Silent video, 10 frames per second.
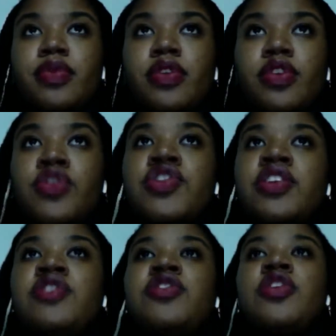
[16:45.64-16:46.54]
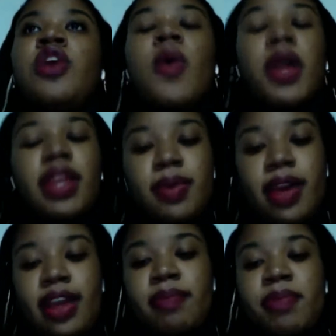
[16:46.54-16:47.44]
you should still go
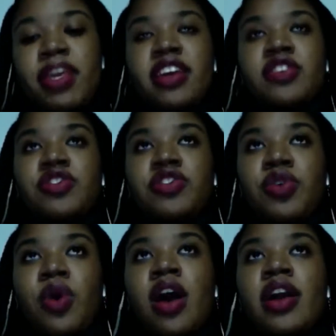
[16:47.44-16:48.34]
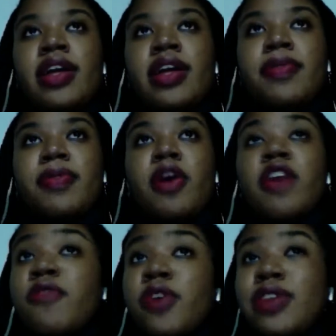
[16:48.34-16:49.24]
anyway, because you are,
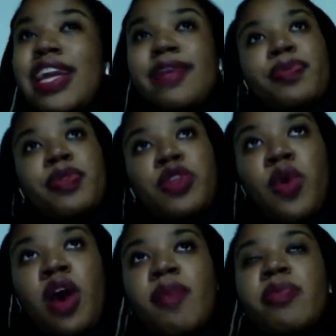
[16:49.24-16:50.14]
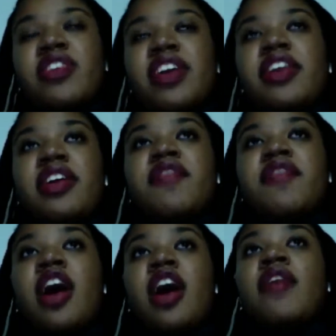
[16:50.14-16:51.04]
you are representative
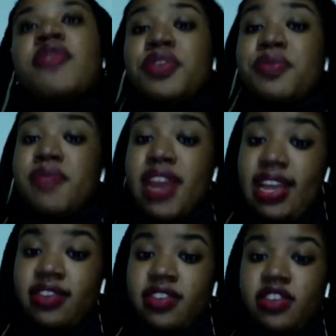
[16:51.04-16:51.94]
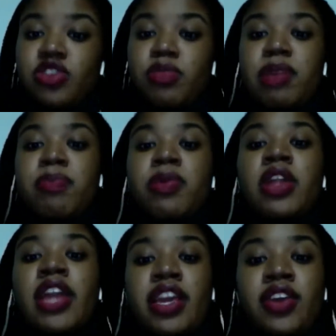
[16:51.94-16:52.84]
of your race. And so people look
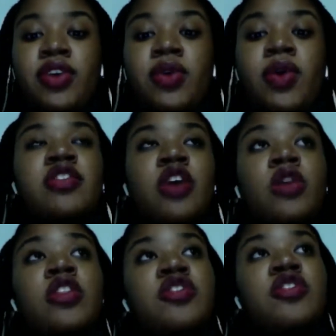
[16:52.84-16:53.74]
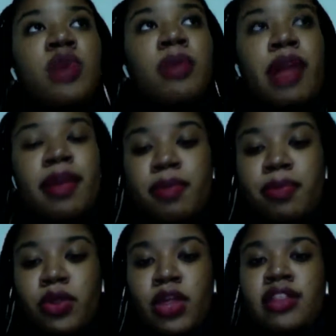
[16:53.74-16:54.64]
at you as, oh, this is what Black people are
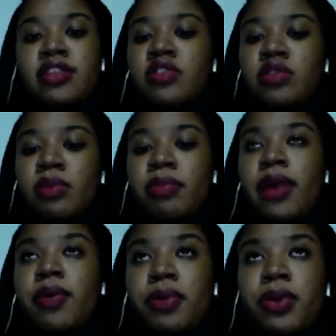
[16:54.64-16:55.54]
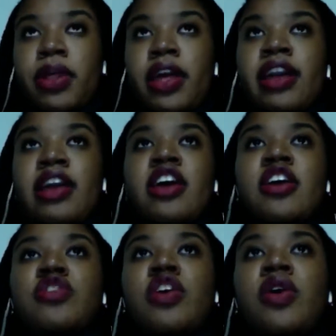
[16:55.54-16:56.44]
like, this is what Black women are like.
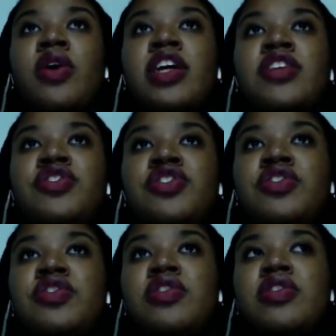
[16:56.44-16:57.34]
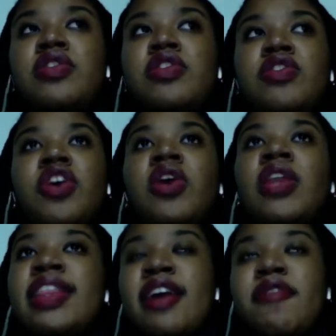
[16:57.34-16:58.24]
So it's just, don't let
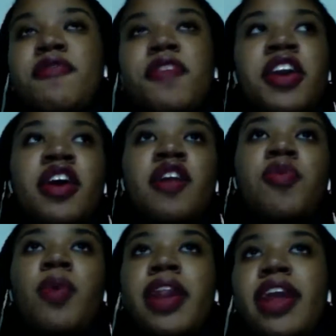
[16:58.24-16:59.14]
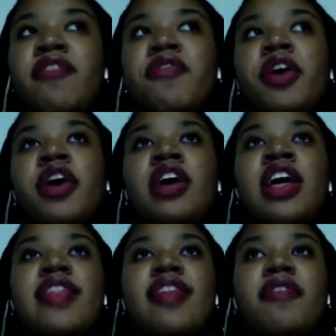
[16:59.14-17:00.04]
that fear of what if, or
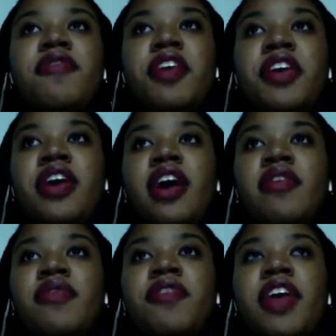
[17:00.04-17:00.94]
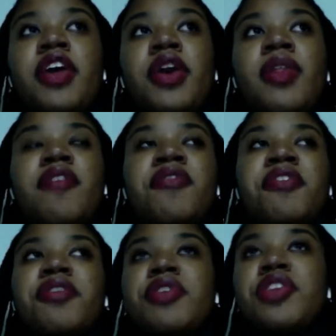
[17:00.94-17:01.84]
that fear of failure, or that fear of
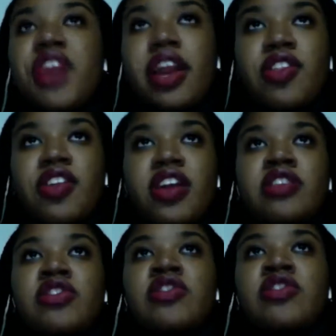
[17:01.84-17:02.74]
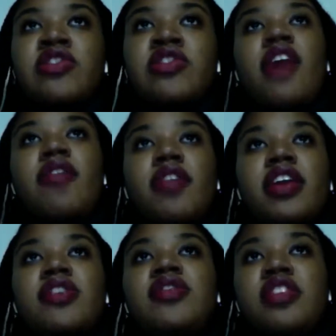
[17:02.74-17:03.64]
rejection stop you from
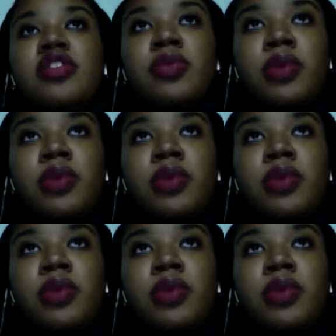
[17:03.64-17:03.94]
traveling and seeing the